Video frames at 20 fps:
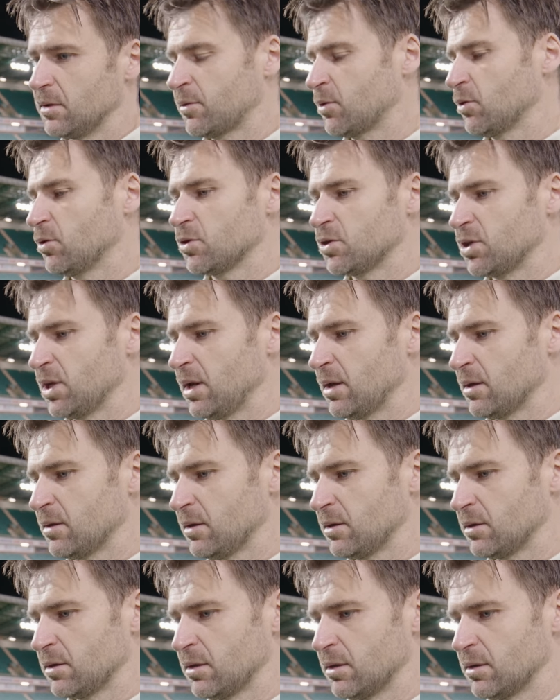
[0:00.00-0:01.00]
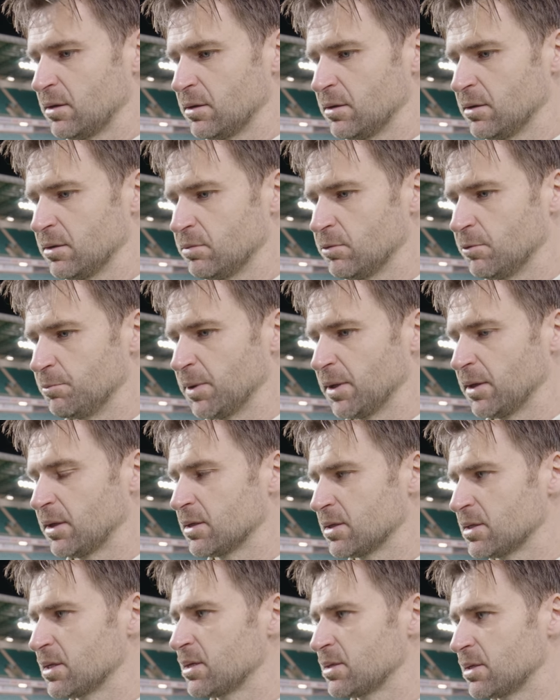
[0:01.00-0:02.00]
Of course, yeah. I think we've been
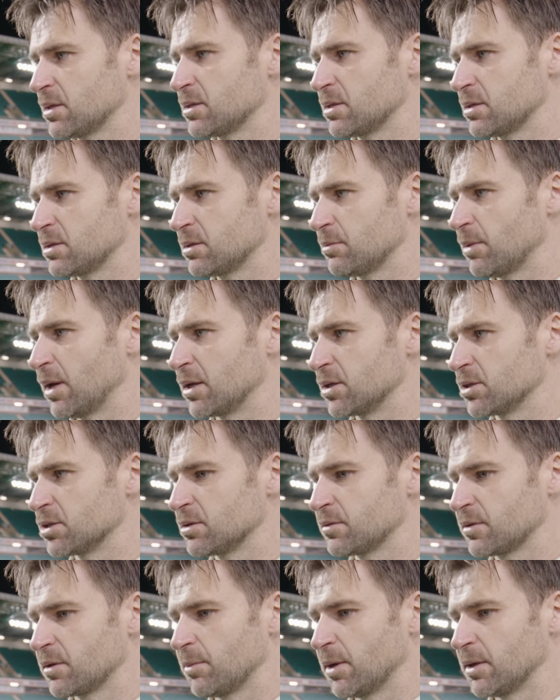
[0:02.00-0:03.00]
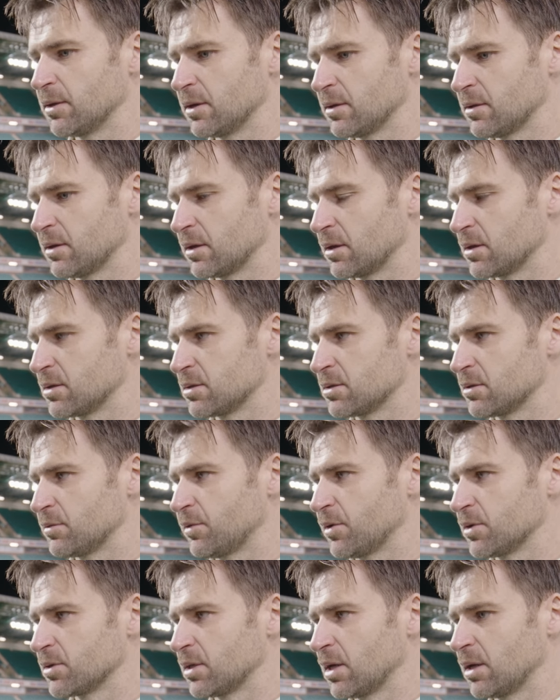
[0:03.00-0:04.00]
consistent since the manager's come in. I think this is the
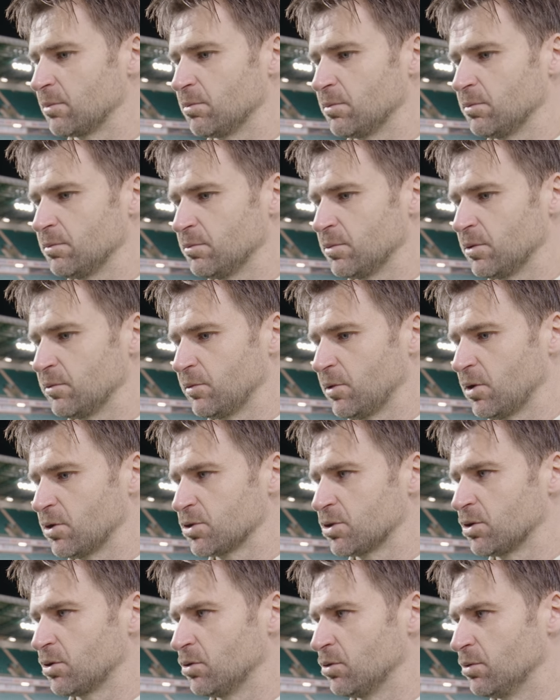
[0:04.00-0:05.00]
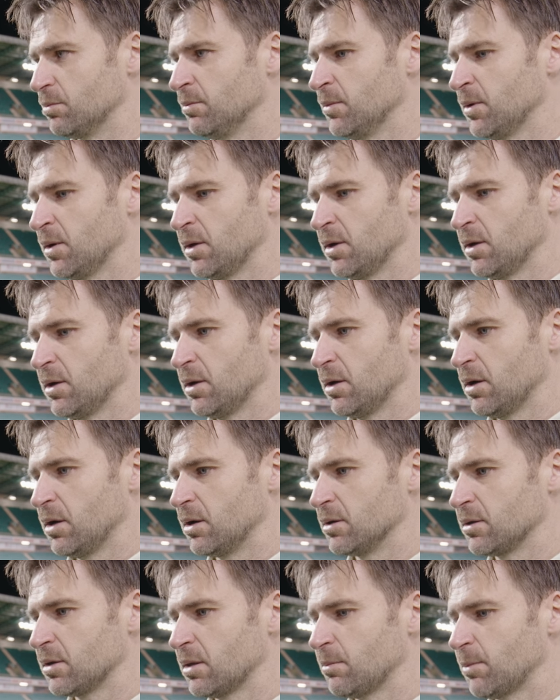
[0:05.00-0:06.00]
first time we've lost at home
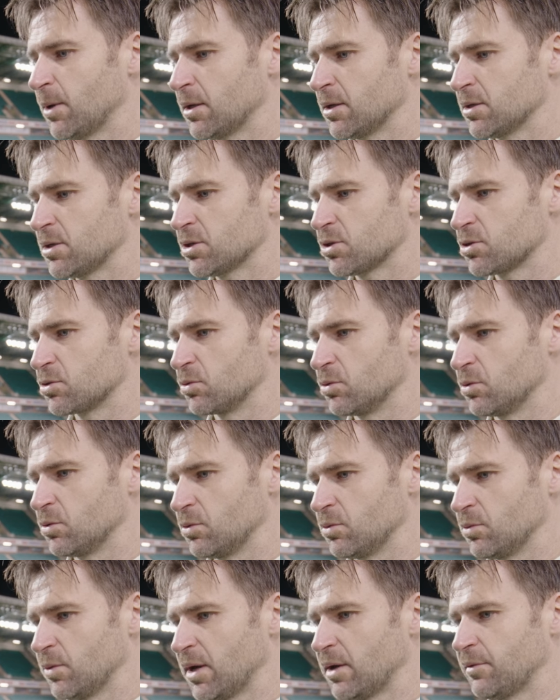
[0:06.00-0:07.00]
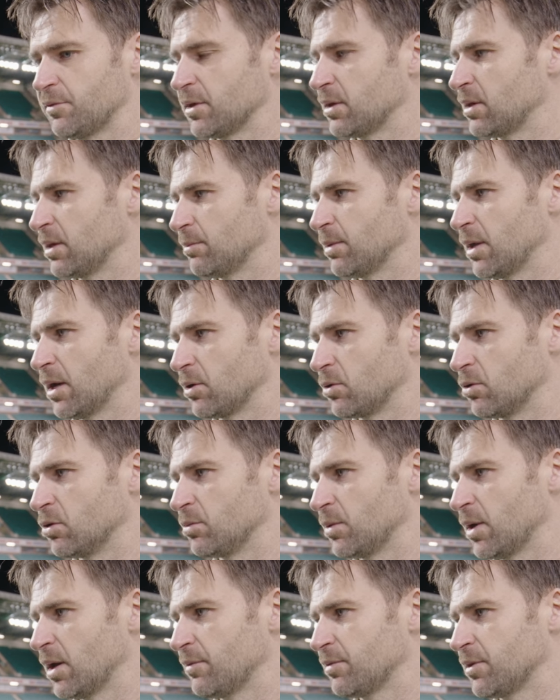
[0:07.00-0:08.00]
under the manager, so we have to keep that
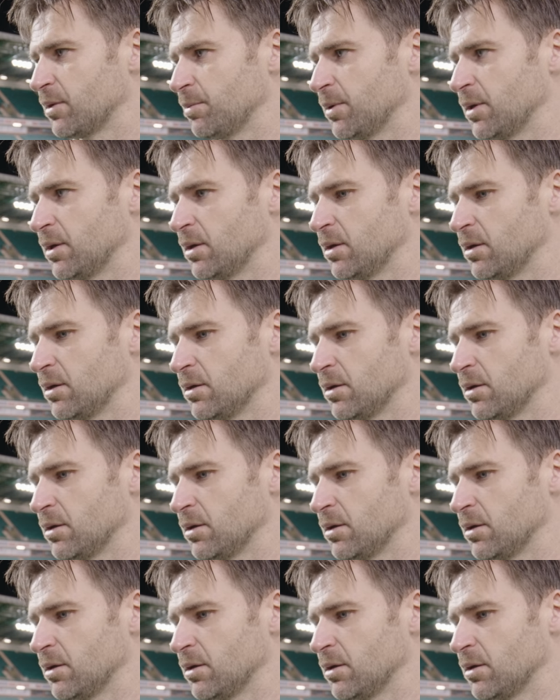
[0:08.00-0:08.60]
going. We have to be